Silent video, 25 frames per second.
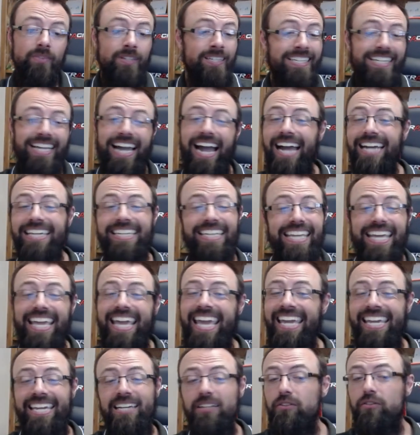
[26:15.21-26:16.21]
God
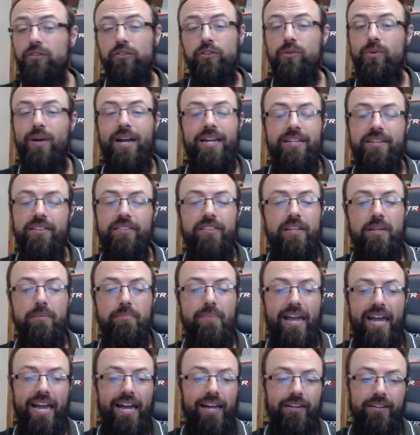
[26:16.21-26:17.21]
can't do anything
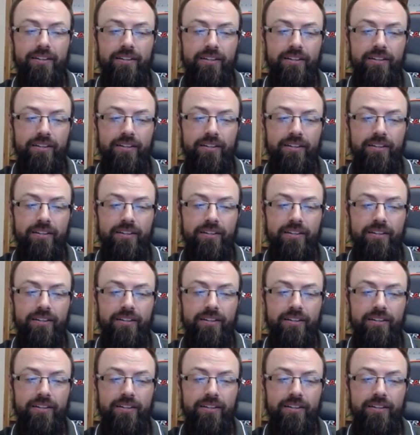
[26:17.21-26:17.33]
bad,